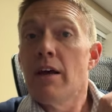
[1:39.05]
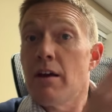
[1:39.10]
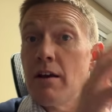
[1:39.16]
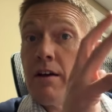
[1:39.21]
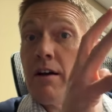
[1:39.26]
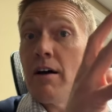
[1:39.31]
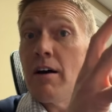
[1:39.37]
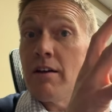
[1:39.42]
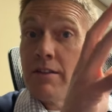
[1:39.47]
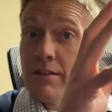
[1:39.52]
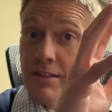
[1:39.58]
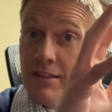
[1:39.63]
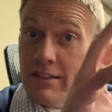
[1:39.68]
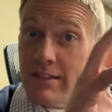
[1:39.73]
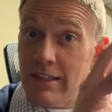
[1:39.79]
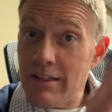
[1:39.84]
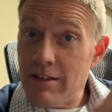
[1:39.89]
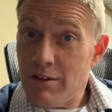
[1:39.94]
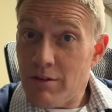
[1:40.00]
God
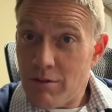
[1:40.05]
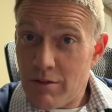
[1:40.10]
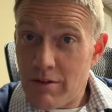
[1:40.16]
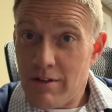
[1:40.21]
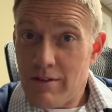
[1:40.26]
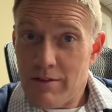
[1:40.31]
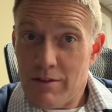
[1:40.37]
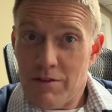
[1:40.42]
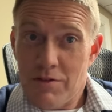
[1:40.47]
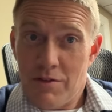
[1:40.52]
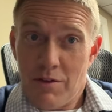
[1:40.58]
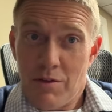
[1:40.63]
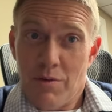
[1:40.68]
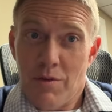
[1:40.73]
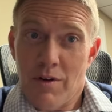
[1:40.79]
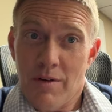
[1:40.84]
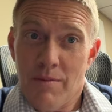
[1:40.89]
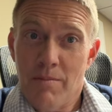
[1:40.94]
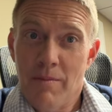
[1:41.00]
stilled the
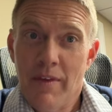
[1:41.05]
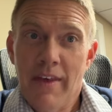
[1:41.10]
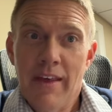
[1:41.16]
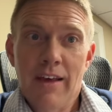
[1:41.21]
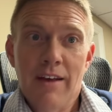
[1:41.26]
storm.